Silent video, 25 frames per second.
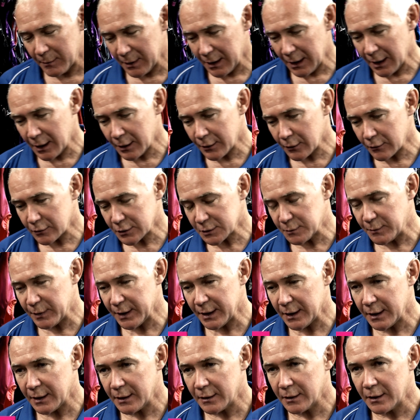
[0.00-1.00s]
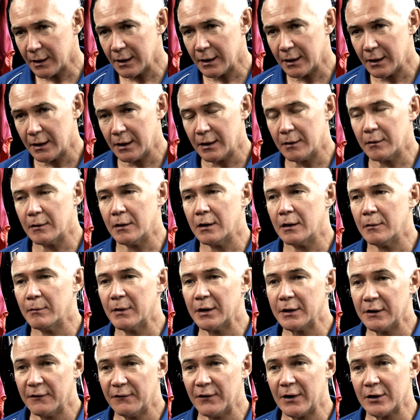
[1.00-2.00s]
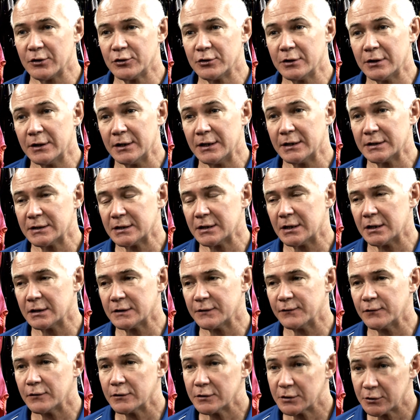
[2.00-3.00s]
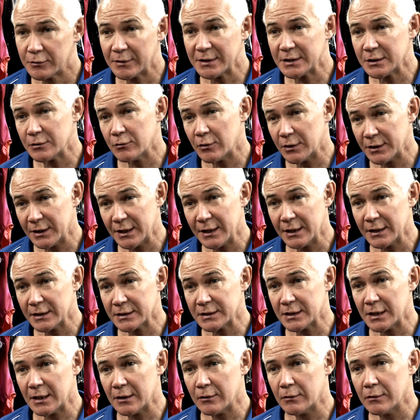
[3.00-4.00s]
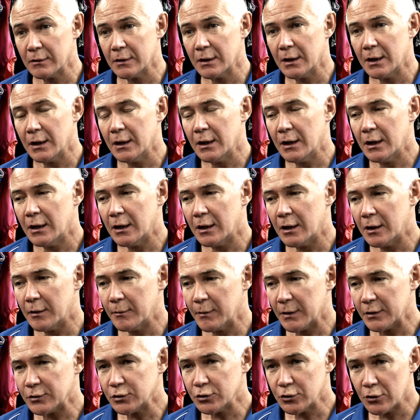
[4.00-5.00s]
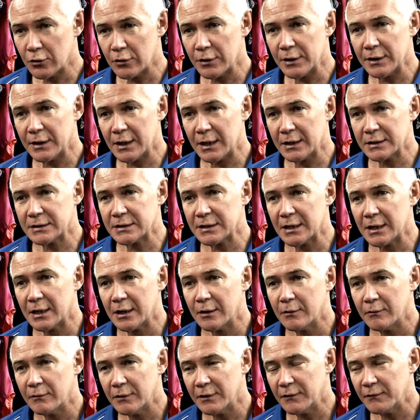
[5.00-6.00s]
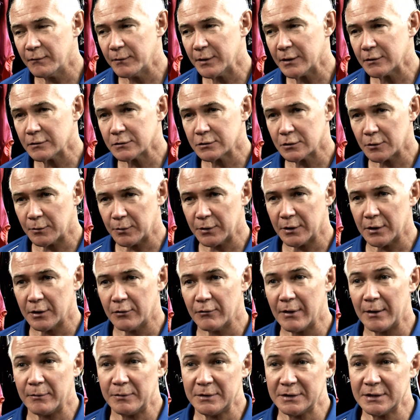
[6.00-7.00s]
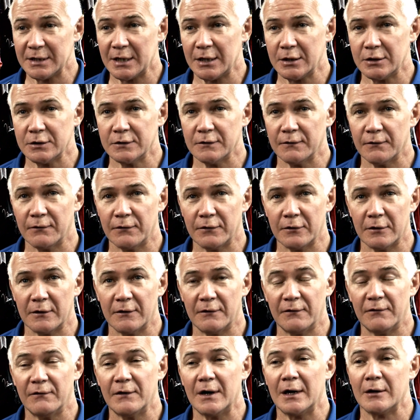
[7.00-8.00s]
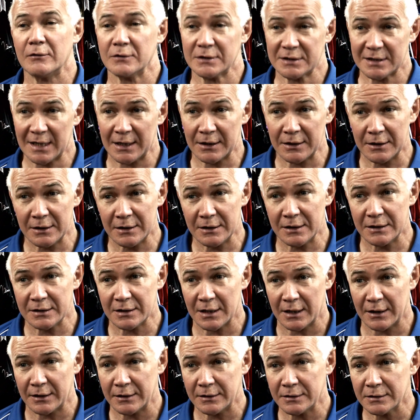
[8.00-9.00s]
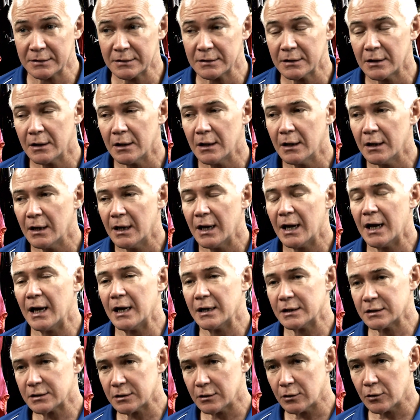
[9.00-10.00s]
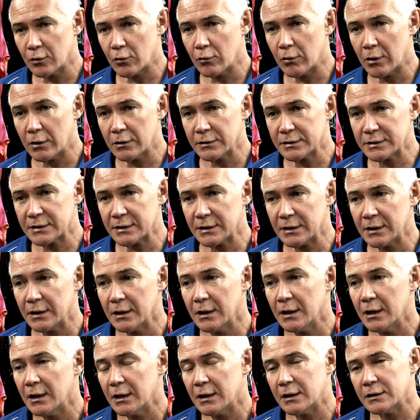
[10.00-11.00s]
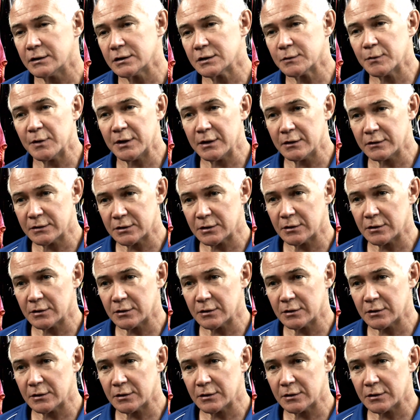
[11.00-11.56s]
Milano's been uh, manufacturing leotards for twenty-one years now, um, and during that time we've built up a reputation for outstanding designs, excellent quality and speed of